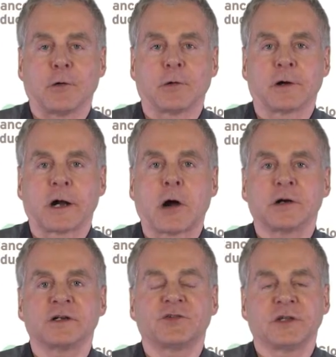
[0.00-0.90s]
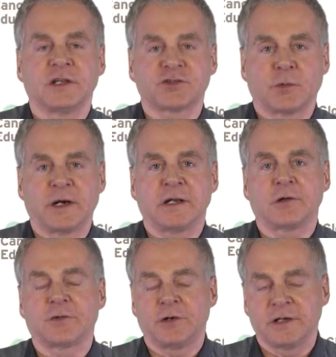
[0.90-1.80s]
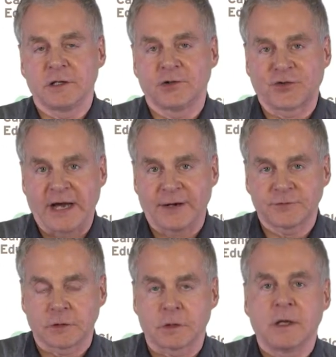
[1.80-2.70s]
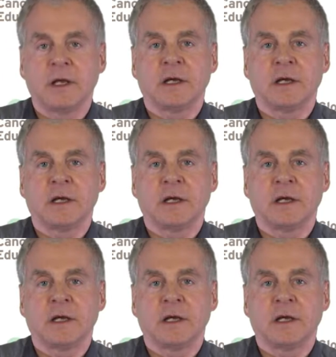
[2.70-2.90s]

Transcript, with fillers: or heart disease 20 to 30 years after